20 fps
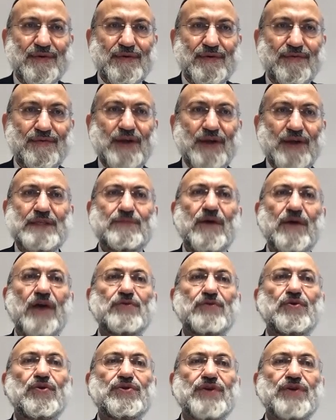First of
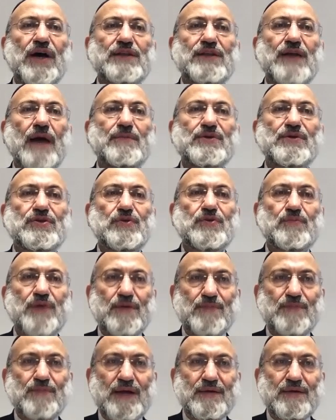all, you thought I'm a
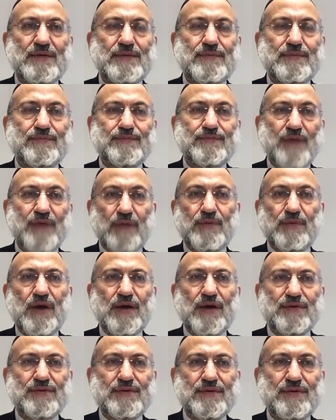Superman. I'm
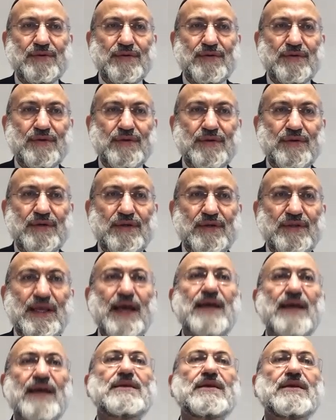not.
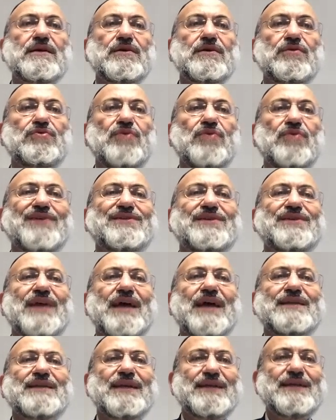Then you are
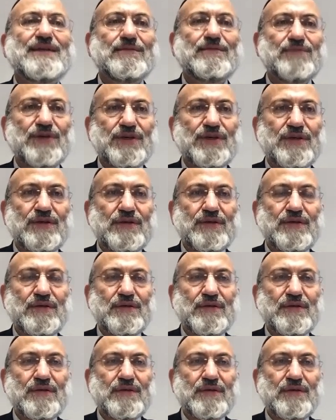threatening me.
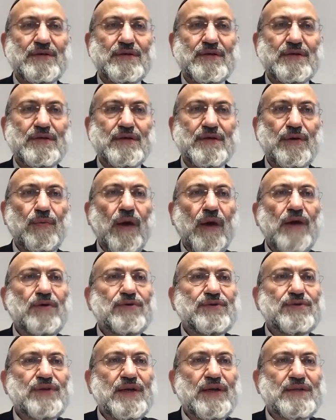Why are
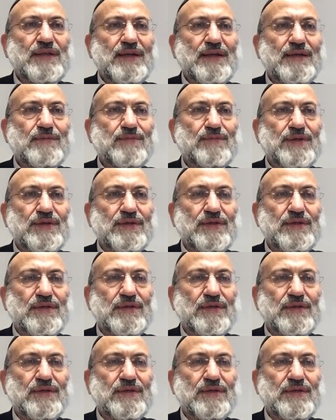you threatening me?